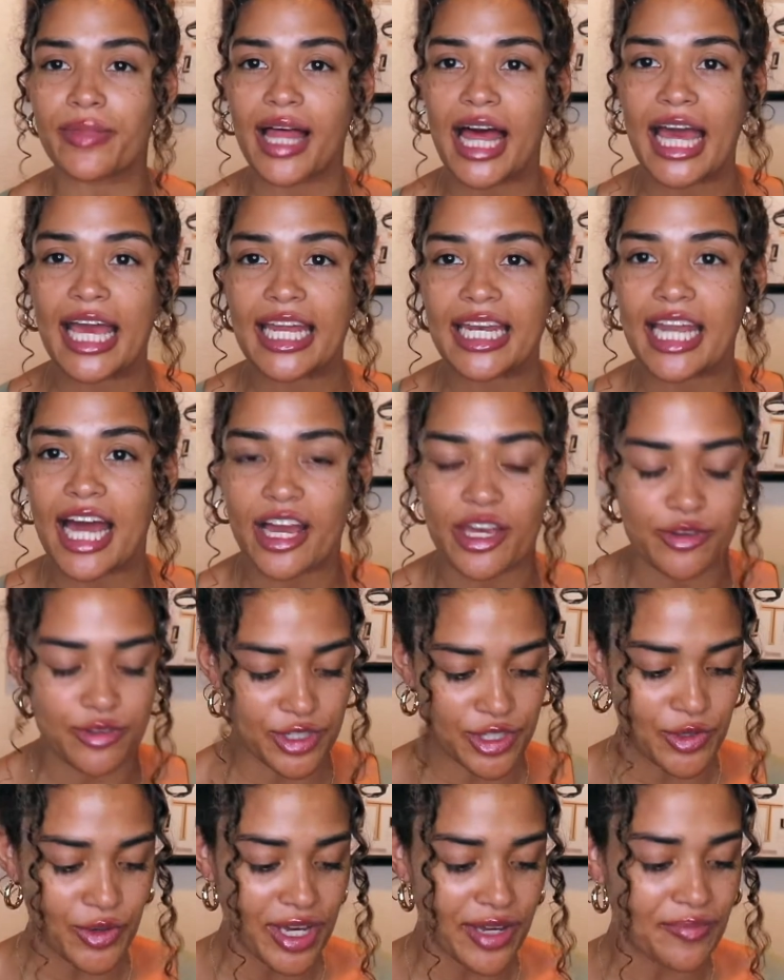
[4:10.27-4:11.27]
like not
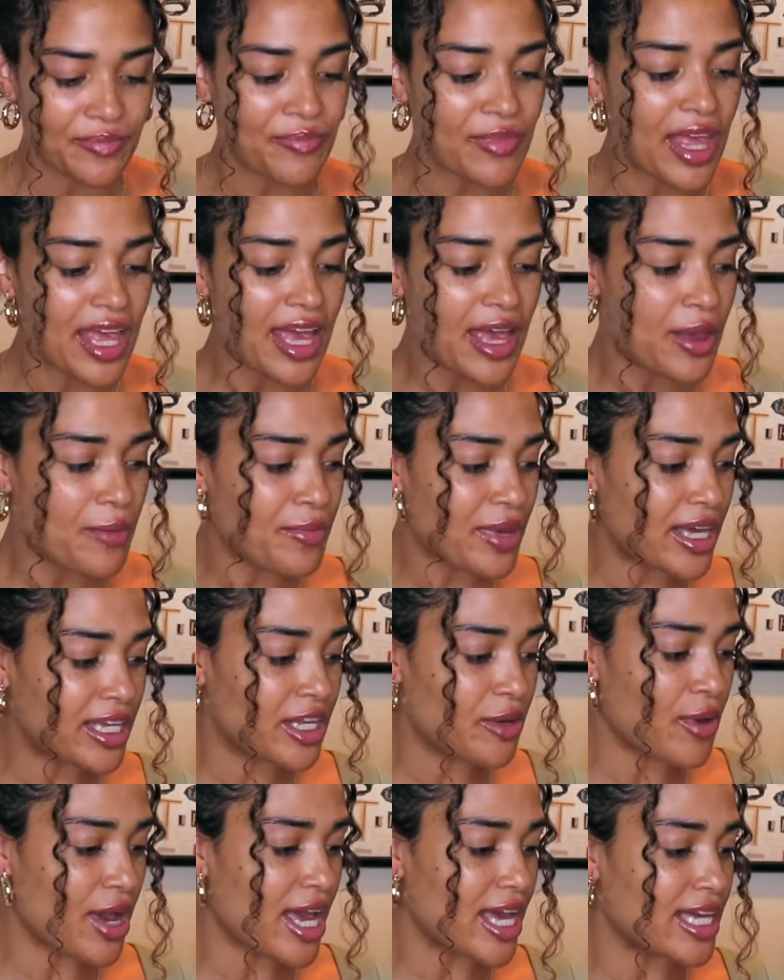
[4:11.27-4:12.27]
used to it. But
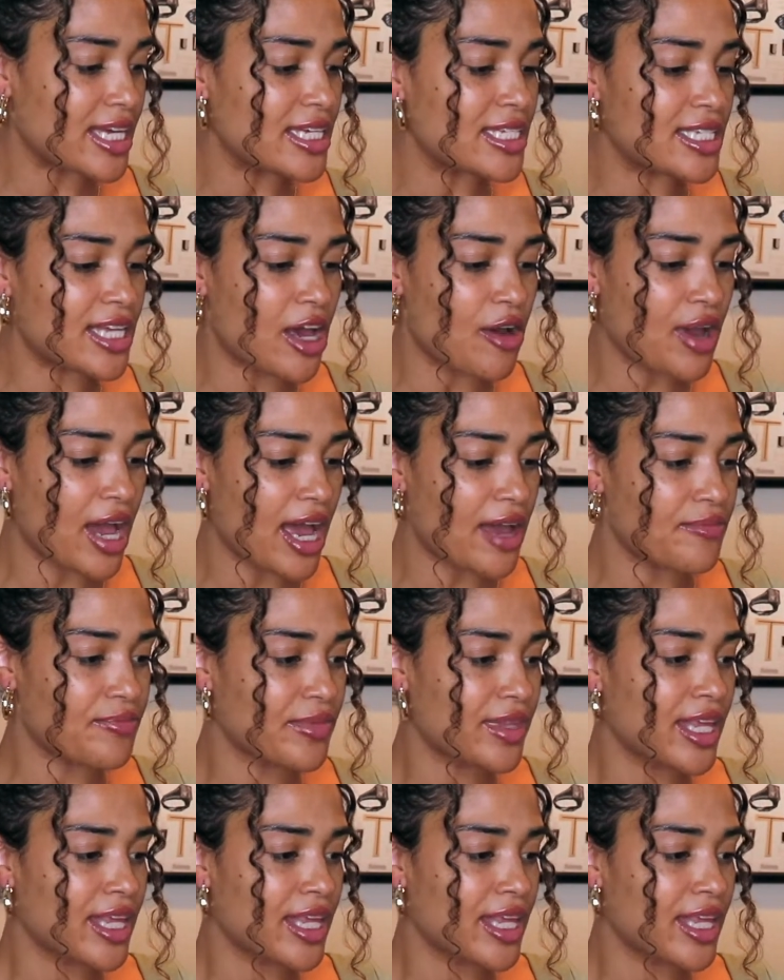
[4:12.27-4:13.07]
anyways, okay.